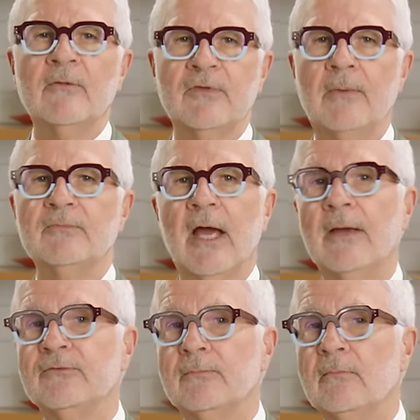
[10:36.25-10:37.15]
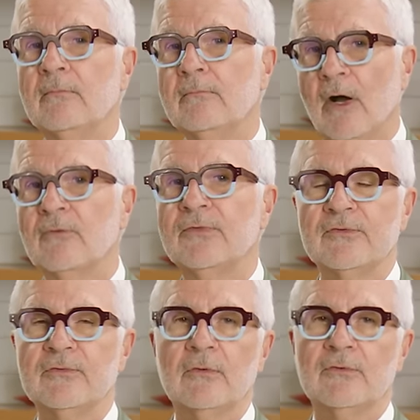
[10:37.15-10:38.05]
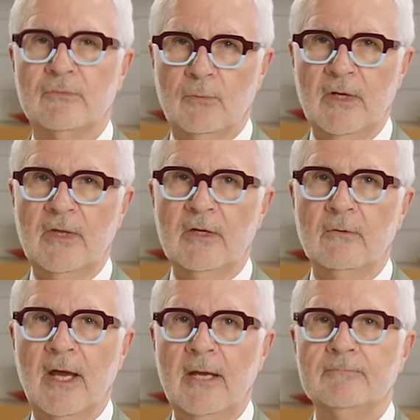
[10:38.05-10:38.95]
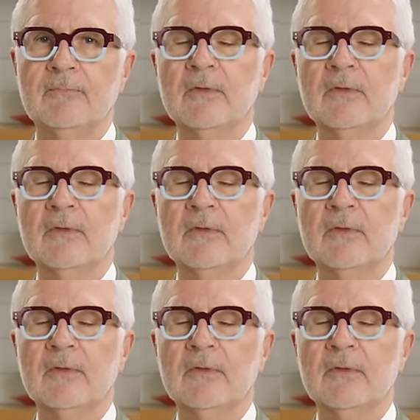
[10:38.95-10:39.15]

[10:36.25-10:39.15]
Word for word: Sometimes milk thistle is really great.